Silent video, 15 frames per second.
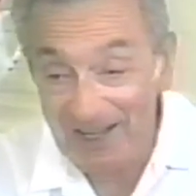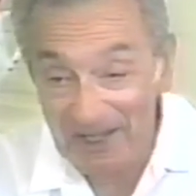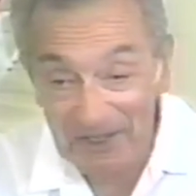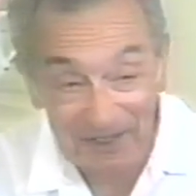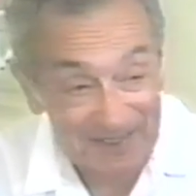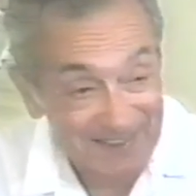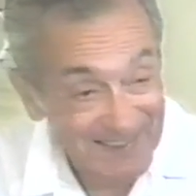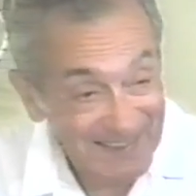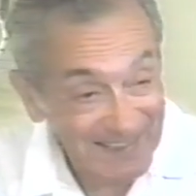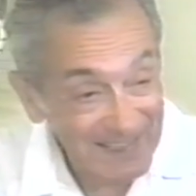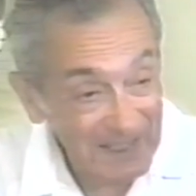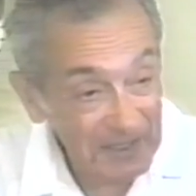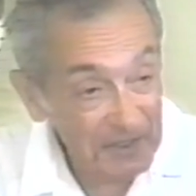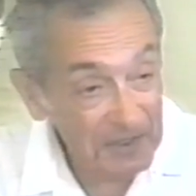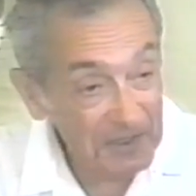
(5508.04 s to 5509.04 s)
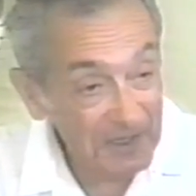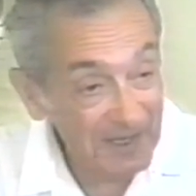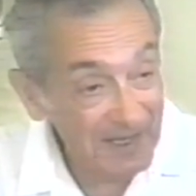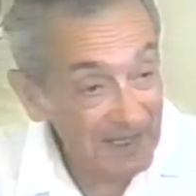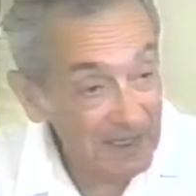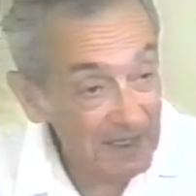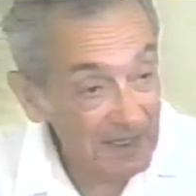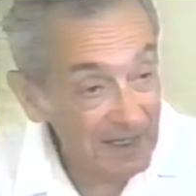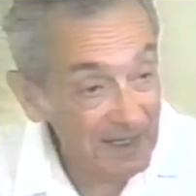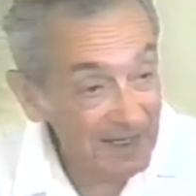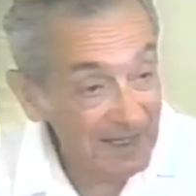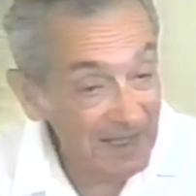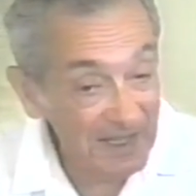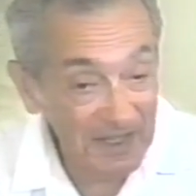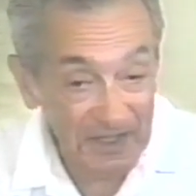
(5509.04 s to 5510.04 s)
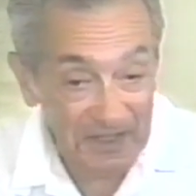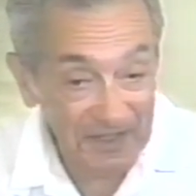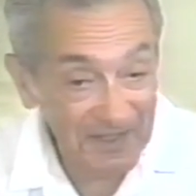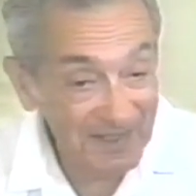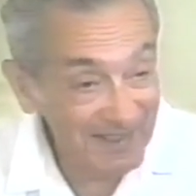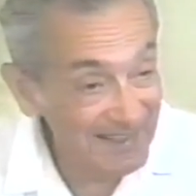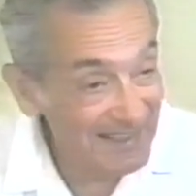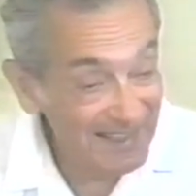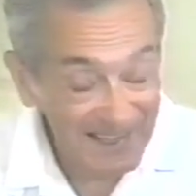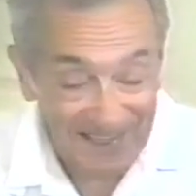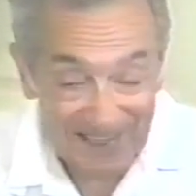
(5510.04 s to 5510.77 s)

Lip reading: Just to be able to modulate something, simply.